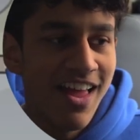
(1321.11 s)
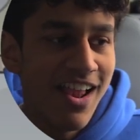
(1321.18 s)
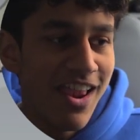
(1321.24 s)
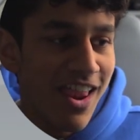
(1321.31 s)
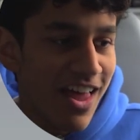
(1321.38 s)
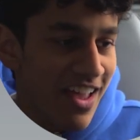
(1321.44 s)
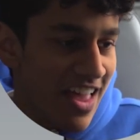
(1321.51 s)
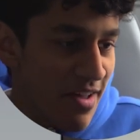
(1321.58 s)

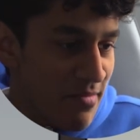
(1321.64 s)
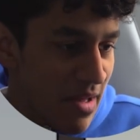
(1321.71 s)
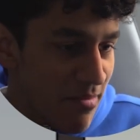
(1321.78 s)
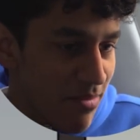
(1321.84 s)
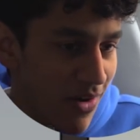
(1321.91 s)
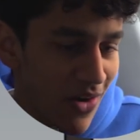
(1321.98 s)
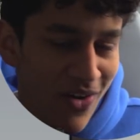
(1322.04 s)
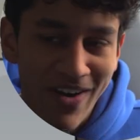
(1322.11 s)
Look at my
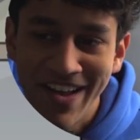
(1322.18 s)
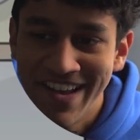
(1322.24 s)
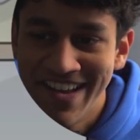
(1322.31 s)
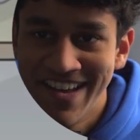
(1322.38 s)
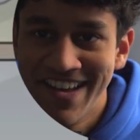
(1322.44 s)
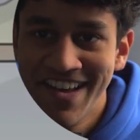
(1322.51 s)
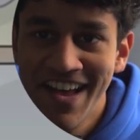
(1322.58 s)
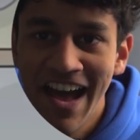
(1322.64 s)
boy.
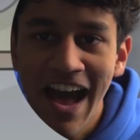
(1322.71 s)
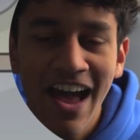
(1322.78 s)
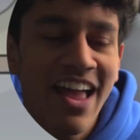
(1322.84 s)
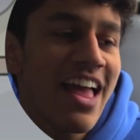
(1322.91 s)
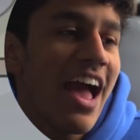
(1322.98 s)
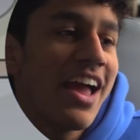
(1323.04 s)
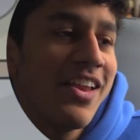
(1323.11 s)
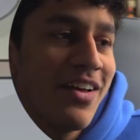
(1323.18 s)

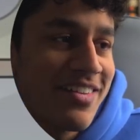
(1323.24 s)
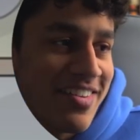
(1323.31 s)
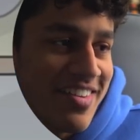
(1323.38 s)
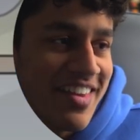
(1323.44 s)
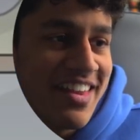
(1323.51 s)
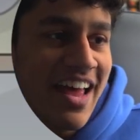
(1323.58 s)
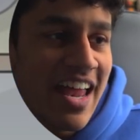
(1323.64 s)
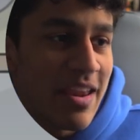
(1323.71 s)
I know it's
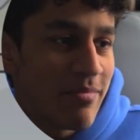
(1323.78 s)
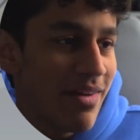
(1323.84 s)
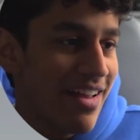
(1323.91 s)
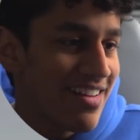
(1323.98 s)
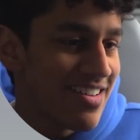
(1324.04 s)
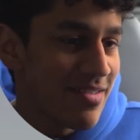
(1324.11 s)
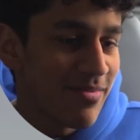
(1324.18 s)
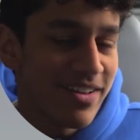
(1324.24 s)
an
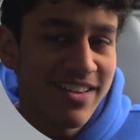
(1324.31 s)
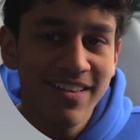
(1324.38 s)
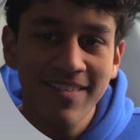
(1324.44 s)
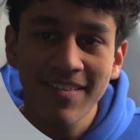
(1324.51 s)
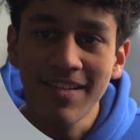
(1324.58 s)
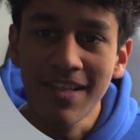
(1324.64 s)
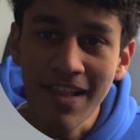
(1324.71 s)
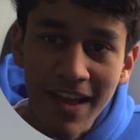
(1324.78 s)
animation, but
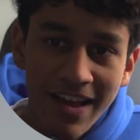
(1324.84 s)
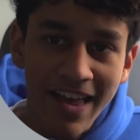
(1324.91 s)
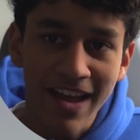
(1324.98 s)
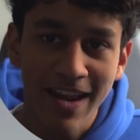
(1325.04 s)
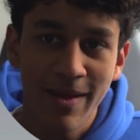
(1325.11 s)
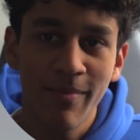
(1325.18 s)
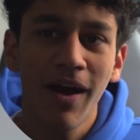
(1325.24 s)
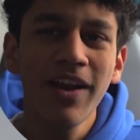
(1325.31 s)
just look
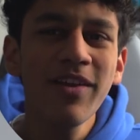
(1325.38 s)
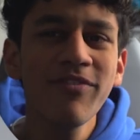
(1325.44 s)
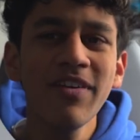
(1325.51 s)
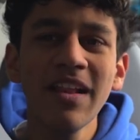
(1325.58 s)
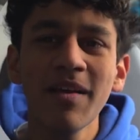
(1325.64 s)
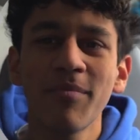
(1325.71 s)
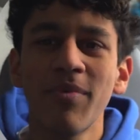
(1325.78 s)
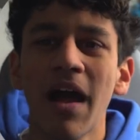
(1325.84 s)
at him. I'm
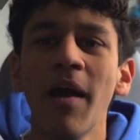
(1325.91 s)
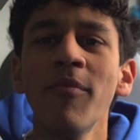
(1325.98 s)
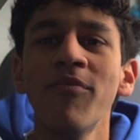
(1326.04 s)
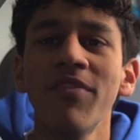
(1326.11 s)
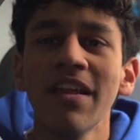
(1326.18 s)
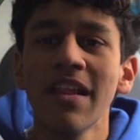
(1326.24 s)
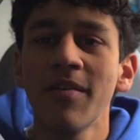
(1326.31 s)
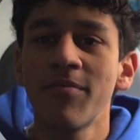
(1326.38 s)

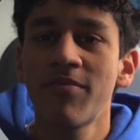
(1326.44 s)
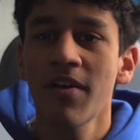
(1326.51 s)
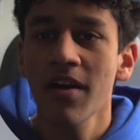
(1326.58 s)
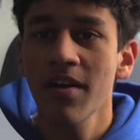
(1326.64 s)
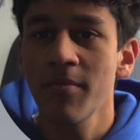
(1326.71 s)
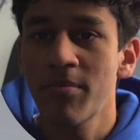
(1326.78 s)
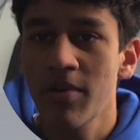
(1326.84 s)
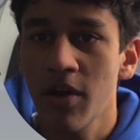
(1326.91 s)
feeling
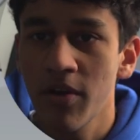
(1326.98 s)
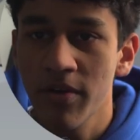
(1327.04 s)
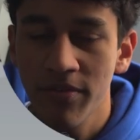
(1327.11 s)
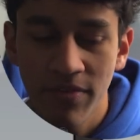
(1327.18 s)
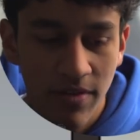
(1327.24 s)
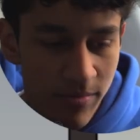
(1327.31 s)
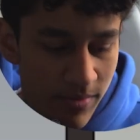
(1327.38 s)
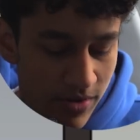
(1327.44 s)
fucking proud
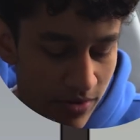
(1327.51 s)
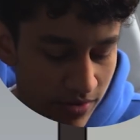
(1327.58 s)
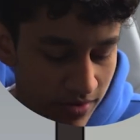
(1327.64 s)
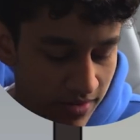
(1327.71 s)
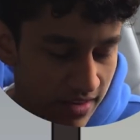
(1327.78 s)
of him, dude.